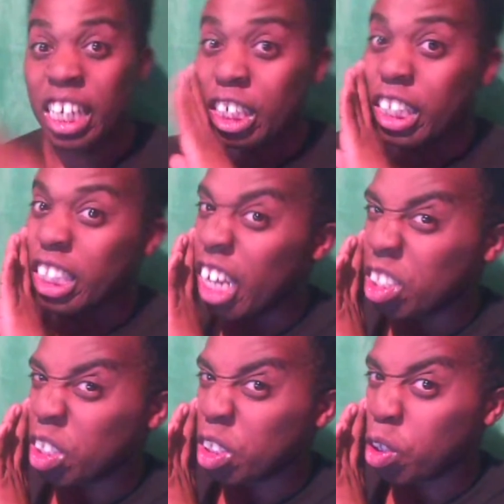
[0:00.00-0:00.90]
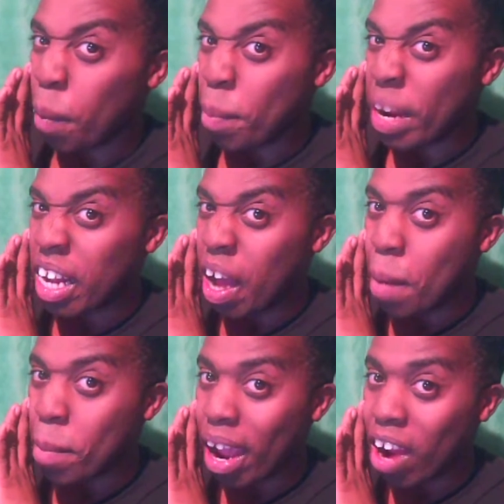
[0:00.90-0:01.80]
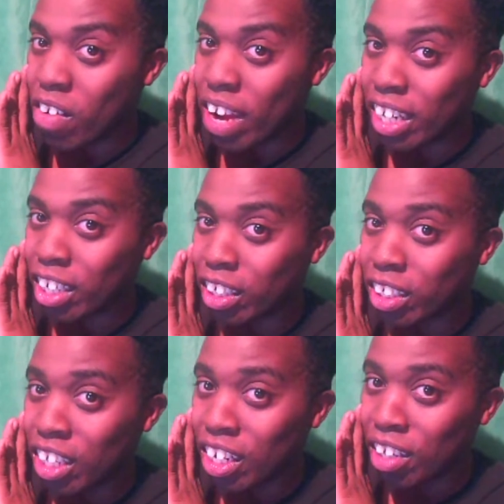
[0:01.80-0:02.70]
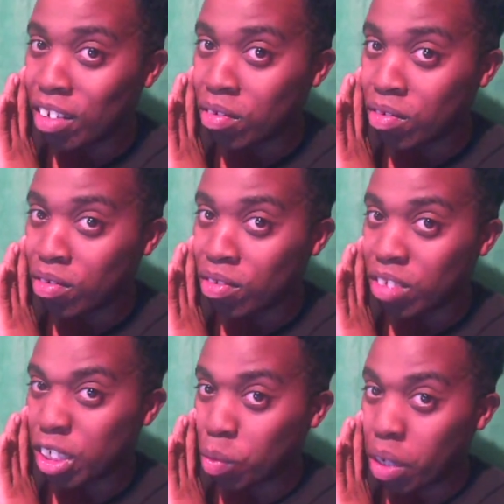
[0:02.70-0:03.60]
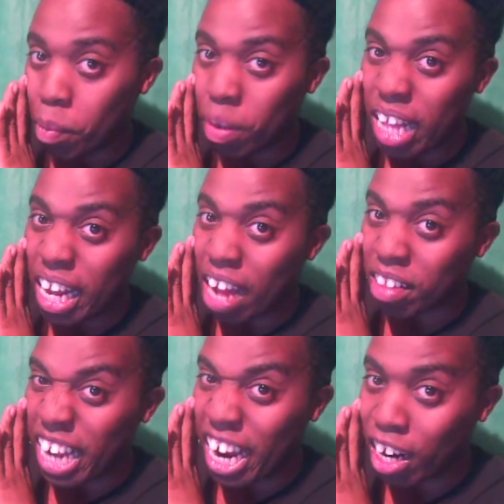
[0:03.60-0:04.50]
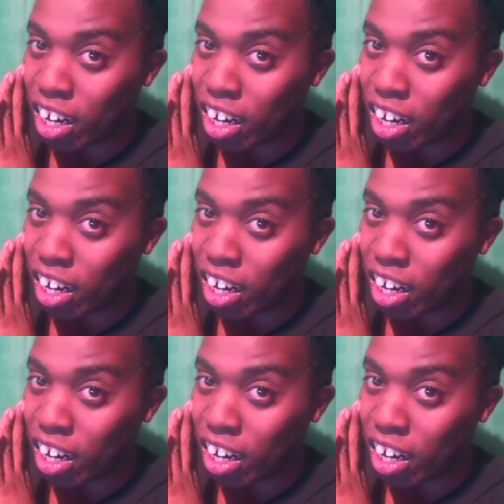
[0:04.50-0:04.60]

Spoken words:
She's also Scorpina on Power Rangers. Just wanted to put that out there.